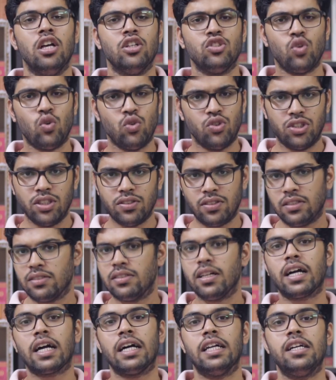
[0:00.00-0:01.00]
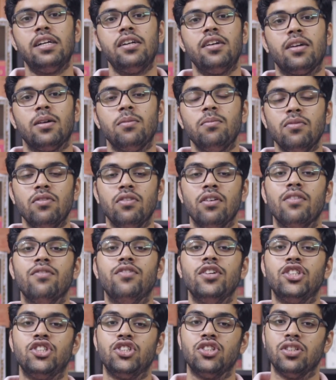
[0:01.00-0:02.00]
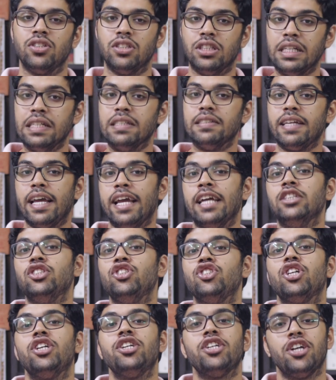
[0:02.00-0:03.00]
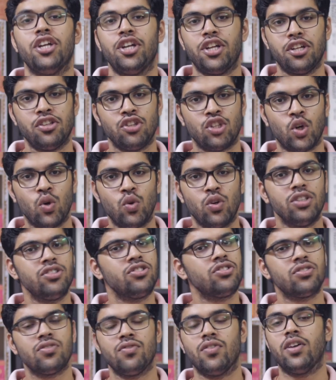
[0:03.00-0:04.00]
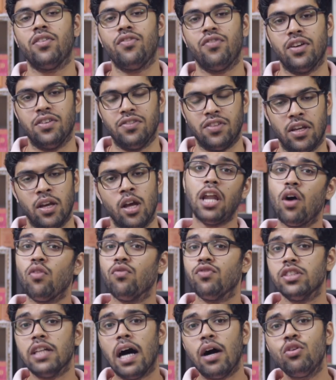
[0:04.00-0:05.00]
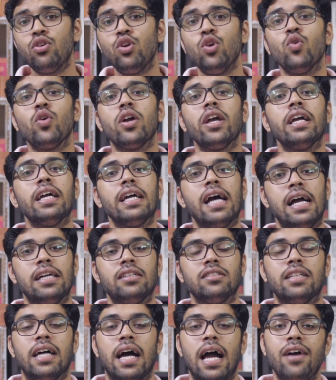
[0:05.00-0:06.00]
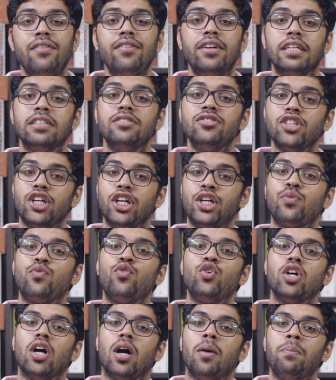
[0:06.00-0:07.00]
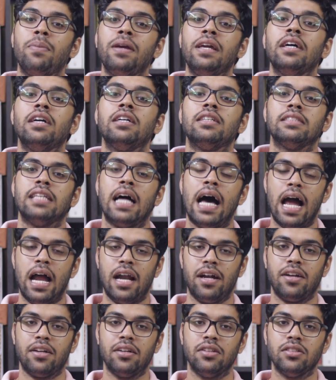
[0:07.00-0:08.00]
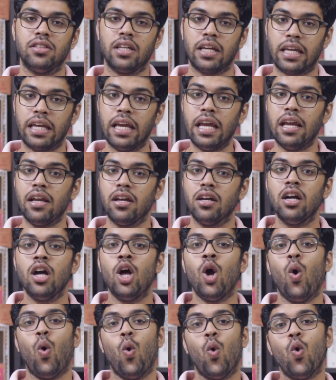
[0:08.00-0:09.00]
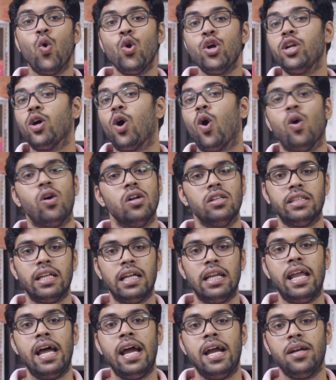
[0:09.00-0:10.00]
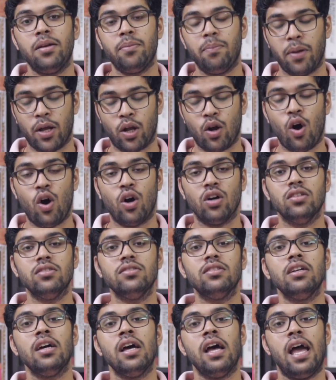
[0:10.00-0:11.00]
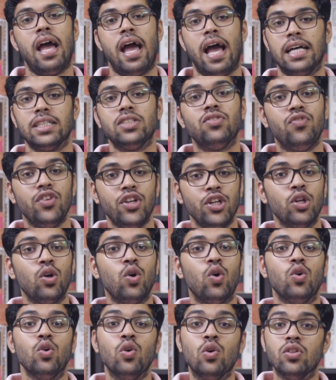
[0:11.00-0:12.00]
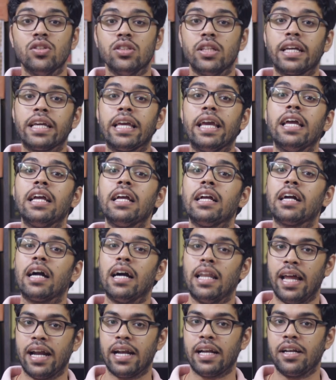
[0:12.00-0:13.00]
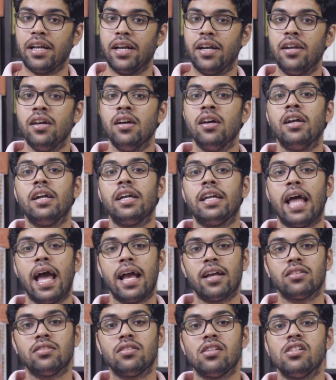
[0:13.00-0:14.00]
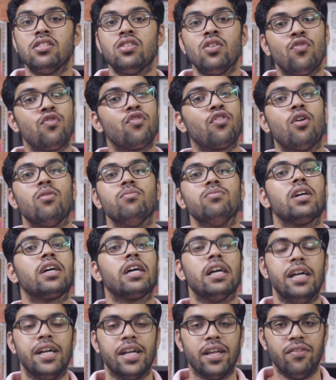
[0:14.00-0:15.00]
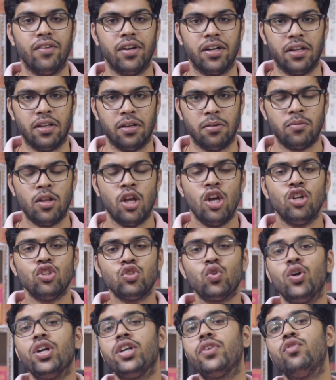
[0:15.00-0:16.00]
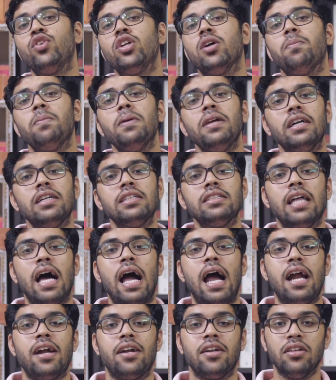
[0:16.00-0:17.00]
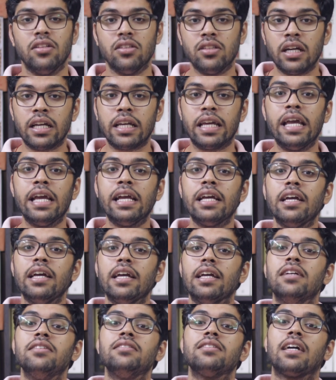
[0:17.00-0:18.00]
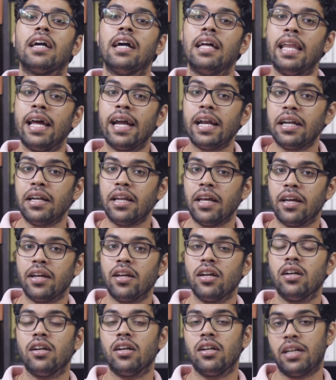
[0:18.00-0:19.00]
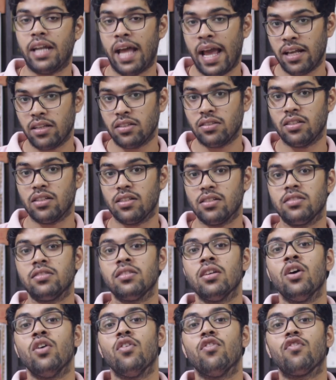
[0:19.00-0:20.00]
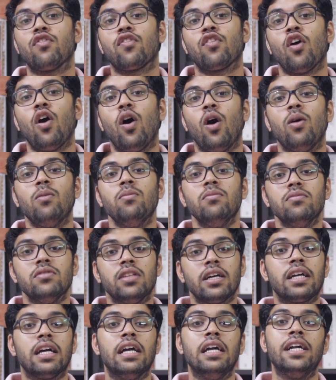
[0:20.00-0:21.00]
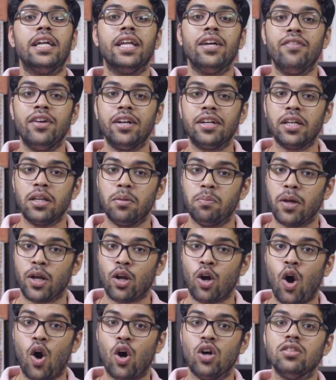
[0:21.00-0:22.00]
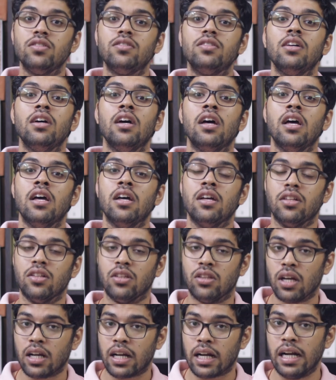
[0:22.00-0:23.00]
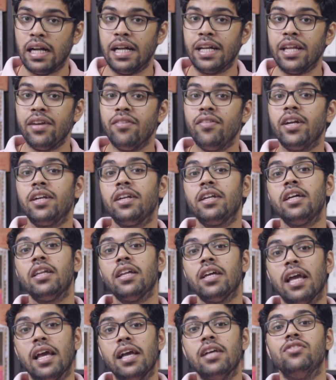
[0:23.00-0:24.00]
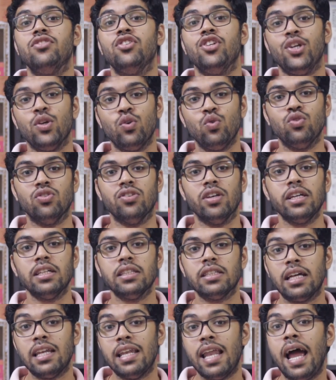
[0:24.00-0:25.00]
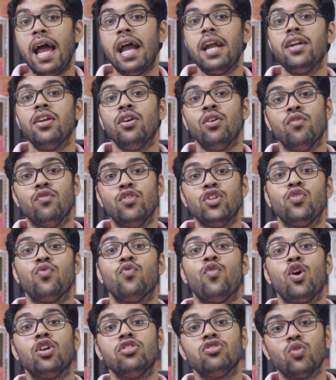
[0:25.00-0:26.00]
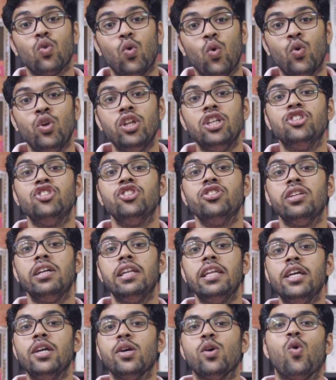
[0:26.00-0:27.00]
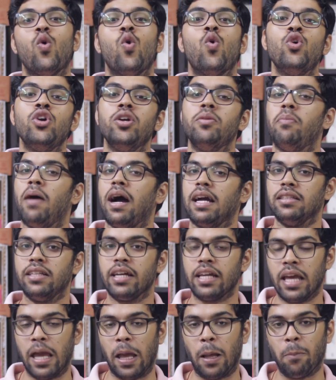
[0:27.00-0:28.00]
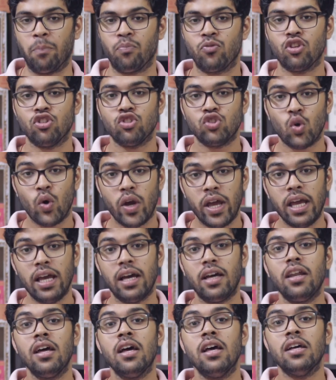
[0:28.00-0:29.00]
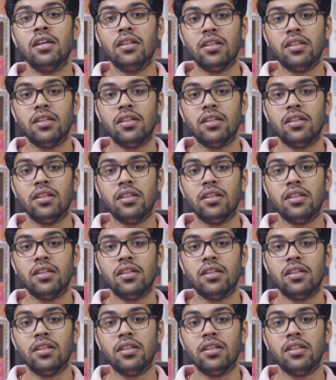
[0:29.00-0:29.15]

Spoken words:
So this is the conundrum which these ancient Indian theorists were facing. Now, without looking at the evidence, it would appear that the king owned all the land because, as we know, the king collected taxes from the cultivator. So it would appear that the king is collecting taxes from the cultivator because the cultivator is using the land which was originally owned by the king. So here